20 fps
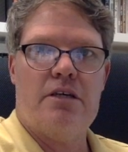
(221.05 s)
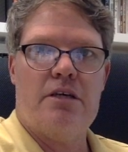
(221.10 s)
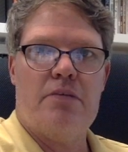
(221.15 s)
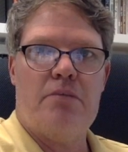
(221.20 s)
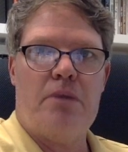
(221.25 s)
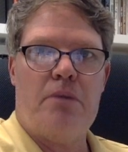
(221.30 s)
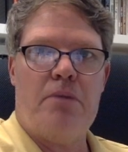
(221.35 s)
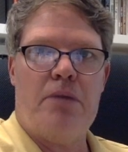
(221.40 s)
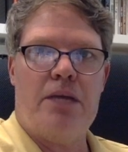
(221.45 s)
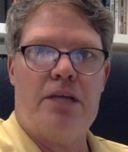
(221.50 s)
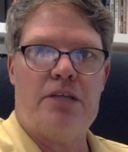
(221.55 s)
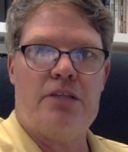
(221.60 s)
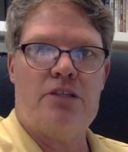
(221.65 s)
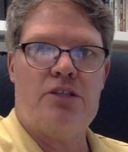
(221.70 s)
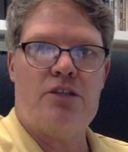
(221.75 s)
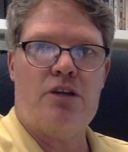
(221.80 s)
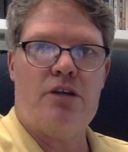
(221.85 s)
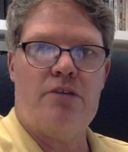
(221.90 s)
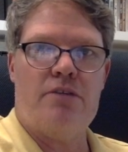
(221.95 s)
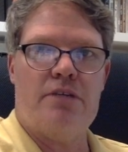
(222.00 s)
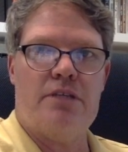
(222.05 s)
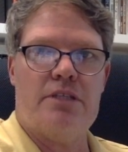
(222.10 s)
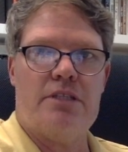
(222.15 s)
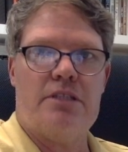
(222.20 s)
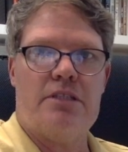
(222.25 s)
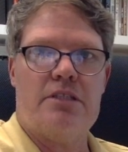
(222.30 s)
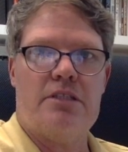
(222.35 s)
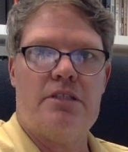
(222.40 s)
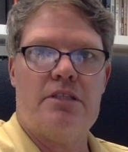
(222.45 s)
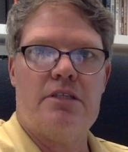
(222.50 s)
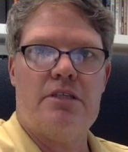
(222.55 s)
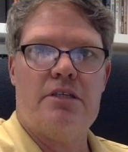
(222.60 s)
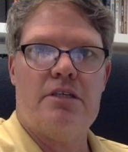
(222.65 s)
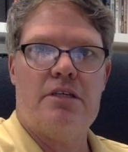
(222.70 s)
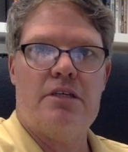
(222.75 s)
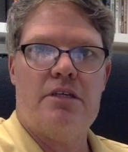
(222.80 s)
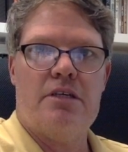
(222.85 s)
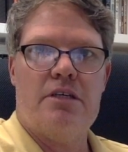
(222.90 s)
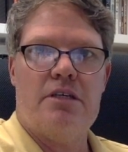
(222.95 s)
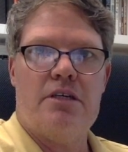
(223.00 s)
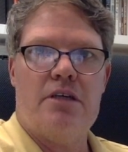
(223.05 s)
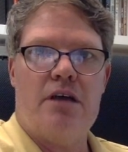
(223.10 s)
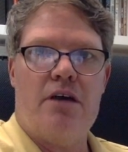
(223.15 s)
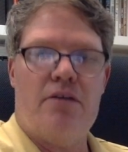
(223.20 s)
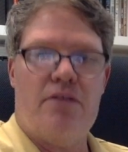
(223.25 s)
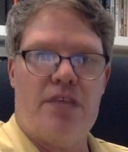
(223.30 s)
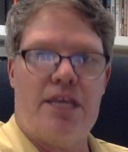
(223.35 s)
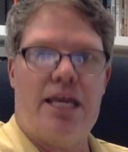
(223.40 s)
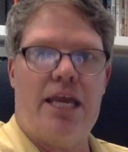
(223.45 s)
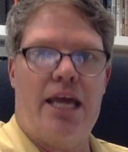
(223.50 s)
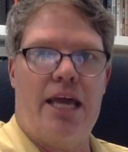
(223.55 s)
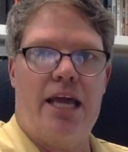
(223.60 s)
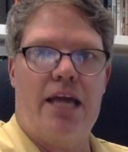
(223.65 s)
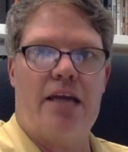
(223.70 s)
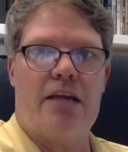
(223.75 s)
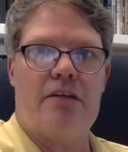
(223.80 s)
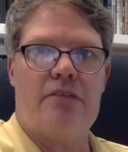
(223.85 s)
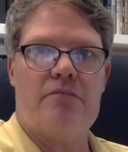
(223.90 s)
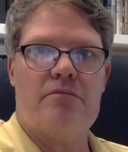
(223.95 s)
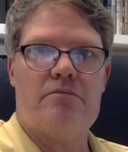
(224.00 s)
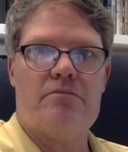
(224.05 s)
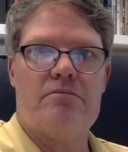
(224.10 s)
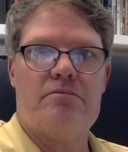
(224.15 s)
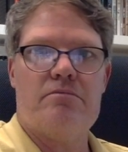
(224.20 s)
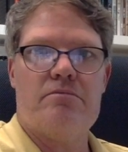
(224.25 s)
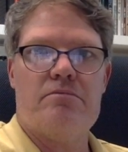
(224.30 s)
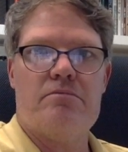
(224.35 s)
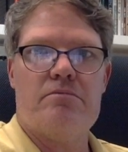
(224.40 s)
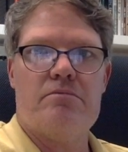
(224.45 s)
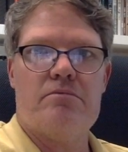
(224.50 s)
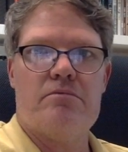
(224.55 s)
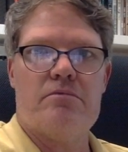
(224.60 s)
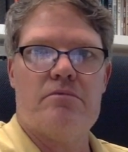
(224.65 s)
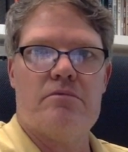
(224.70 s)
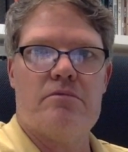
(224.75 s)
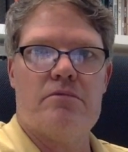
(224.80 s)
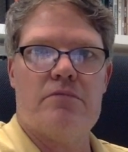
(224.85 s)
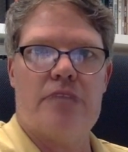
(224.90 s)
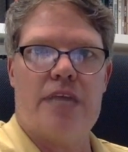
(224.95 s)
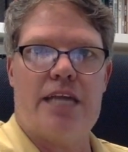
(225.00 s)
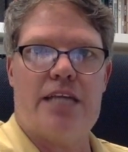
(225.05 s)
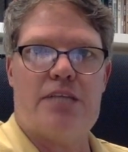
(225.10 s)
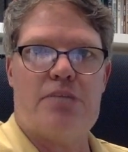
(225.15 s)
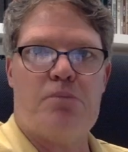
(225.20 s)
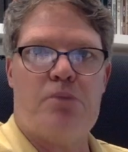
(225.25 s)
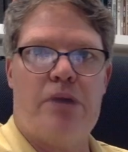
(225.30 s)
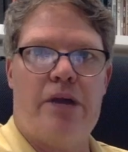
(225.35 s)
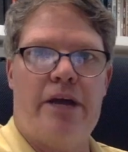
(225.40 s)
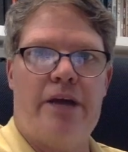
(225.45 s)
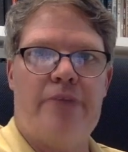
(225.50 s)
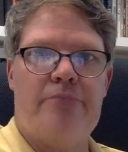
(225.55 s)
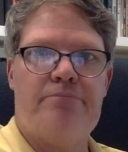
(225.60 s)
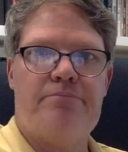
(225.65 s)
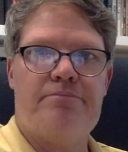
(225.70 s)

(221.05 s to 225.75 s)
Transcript: by being servants of the King. Let us pray.